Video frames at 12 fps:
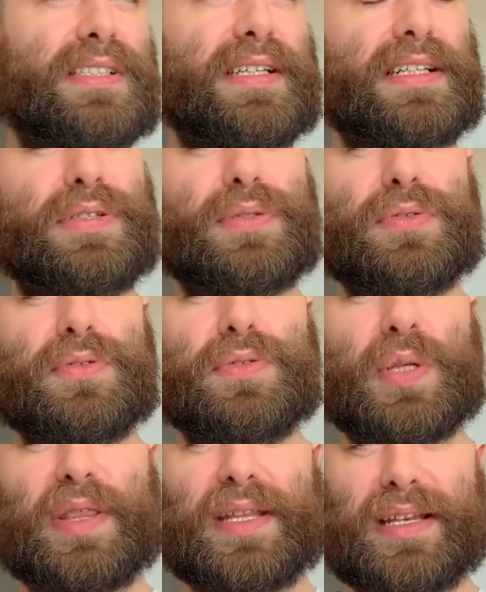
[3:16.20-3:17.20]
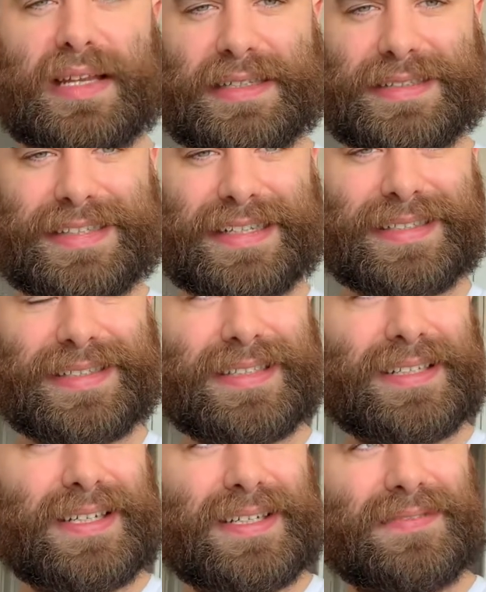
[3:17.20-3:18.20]
into the next
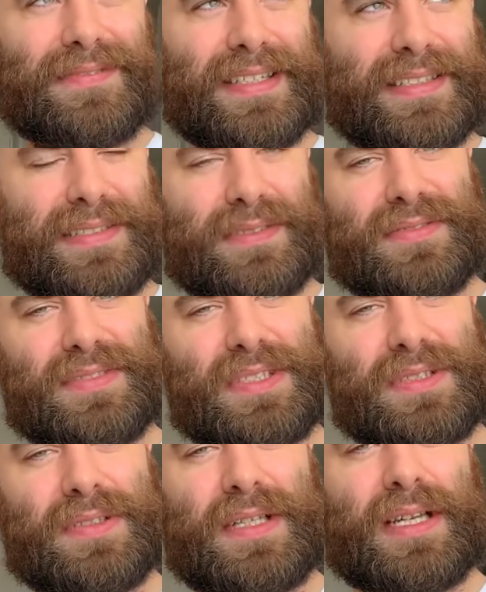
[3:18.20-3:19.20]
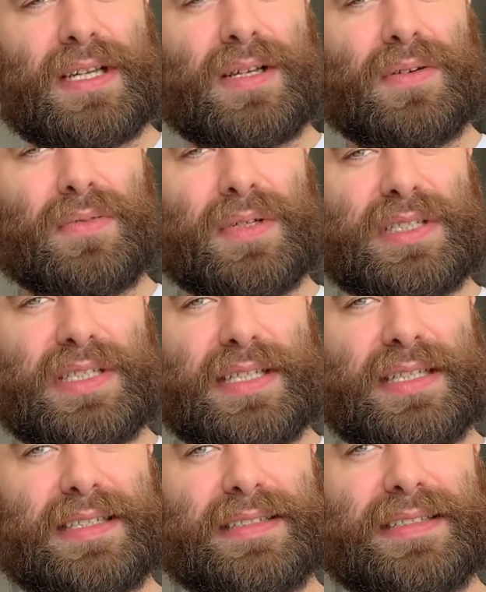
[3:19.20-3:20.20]
section of this review, which
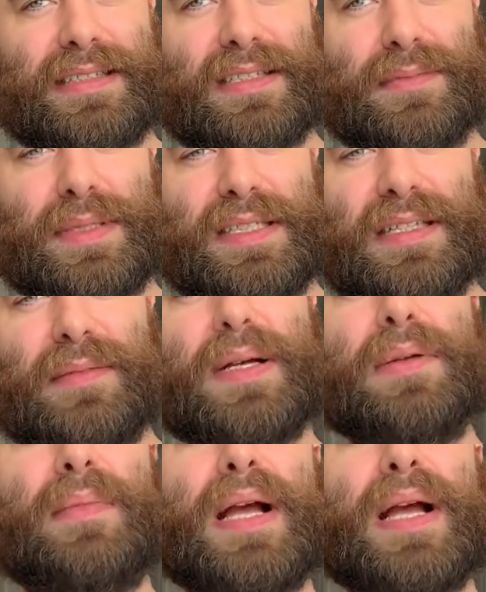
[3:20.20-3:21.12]
is going to be about my